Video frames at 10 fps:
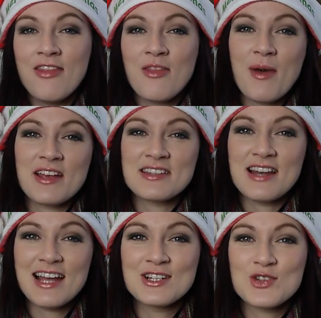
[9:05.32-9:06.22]
in the best
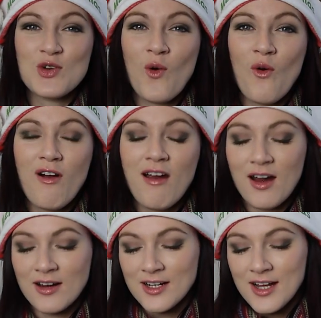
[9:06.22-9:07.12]
light
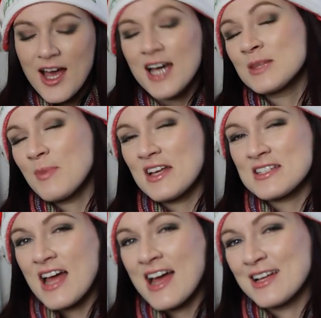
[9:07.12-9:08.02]
or at the
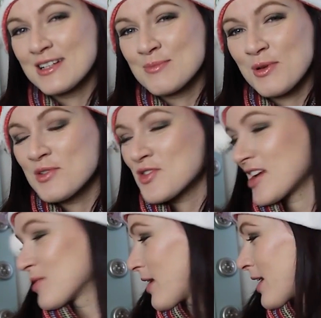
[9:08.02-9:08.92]
best angle, but we were
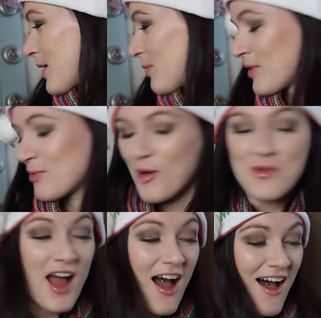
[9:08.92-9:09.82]
trying to work with what
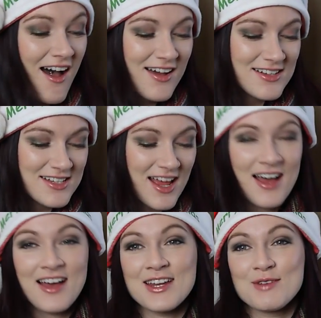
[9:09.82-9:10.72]
we had,
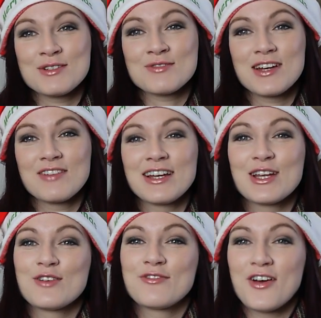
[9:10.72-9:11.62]
and it was really, really
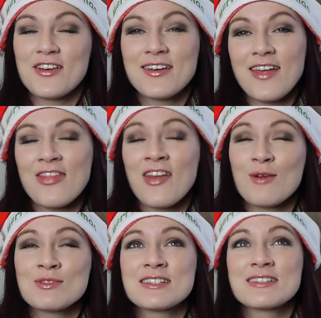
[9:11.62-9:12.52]
good fun.
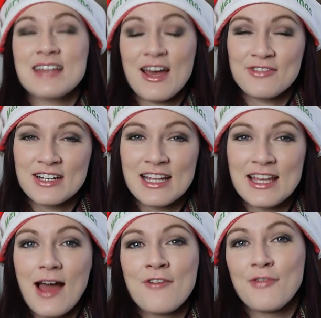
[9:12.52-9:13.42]
That was
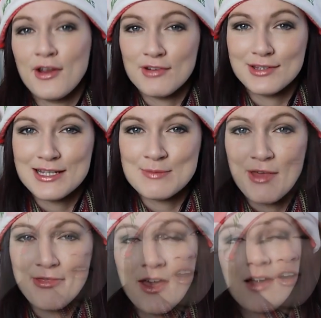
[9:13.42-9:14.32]
definitely a favorite this month.